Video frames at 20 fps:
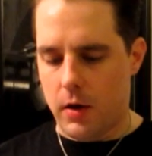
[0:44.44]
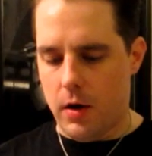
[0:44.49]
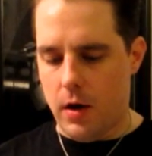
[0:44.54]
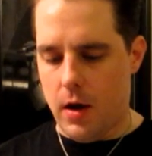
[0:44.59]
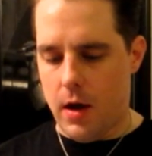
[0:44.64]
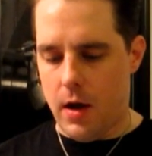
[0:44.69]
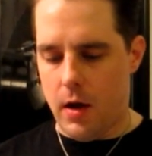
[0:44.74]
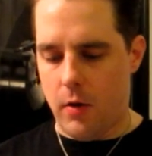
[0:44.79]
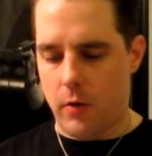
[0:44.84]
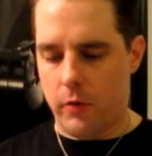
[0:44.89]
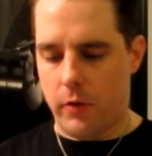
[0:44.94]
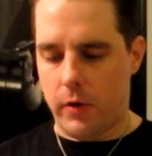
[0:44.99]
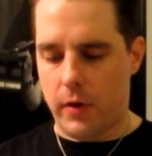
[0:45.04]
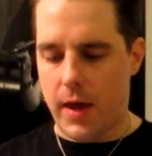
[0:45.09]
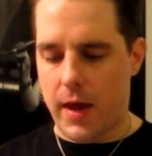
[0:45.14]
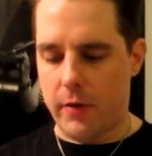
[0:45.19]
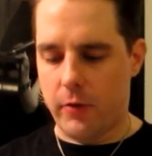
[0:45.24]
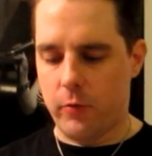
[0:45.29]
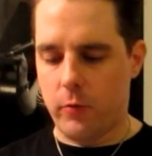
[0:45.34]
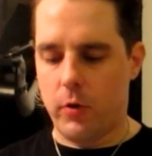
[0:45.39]
Now the
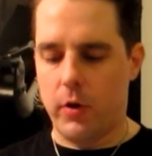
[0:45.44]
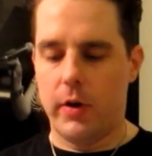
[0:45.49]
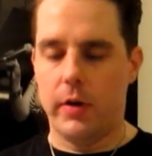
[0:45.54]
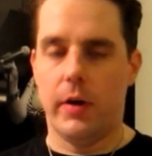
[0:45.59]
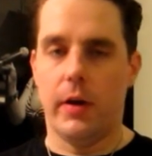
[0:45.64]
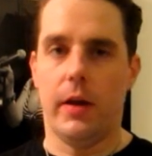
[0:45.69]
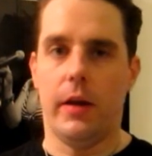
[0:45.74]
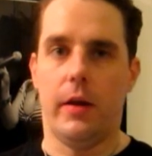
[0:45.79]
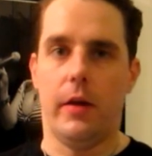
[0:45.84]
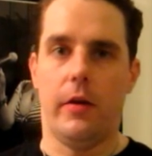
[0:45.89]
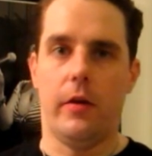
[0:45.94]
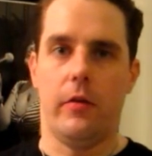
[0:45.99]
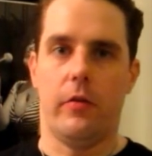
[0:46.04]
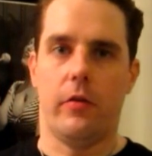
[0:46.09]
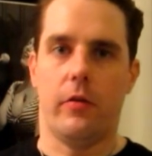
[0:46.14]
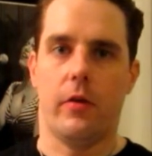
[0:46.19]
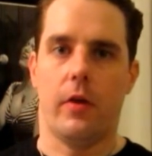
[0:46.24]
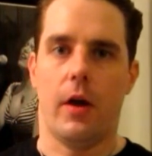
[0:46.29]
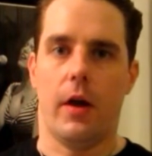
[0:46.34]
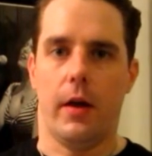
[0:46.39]
last one
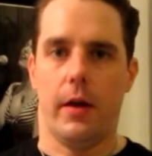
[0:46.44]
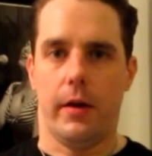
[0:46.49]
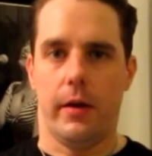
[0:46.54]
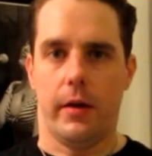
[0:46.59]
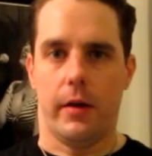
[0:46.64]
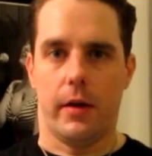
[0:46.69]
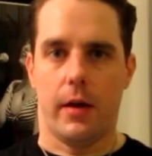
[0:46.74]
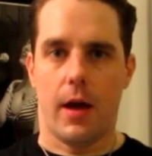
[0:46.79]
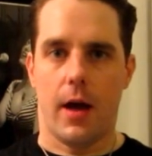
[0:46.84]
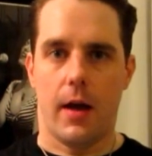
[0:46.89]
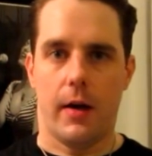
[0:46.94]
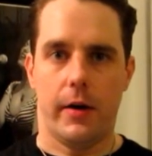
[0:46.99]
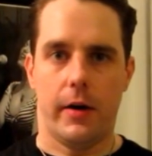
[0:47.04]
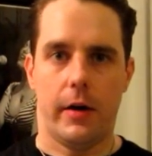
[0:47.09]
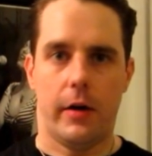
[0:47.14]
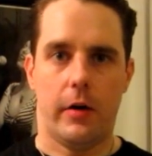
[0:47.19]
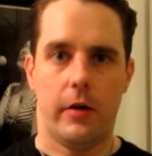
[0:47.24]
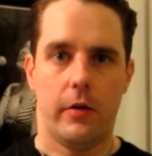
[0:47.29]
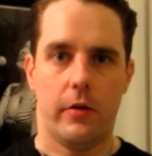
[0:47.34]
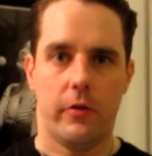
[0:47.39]
is a
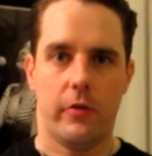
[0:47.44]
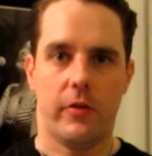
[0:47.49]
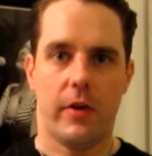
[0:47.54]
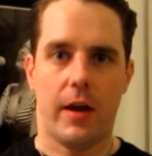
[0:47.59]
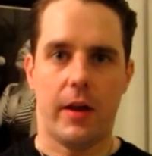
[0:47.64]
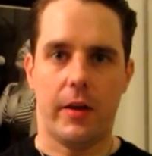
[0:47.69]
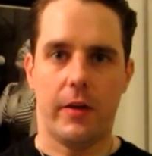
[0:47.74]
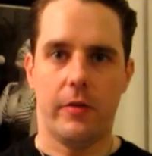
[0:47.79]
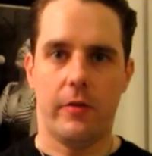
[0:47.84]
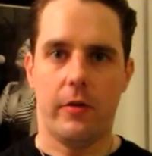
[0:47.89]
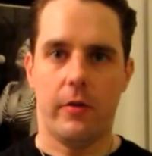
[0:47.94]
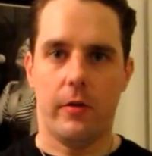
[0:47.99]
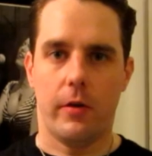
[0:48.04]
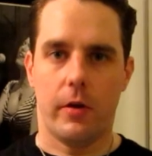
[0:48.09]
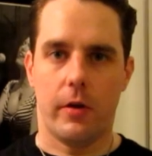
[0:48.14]
Conair styling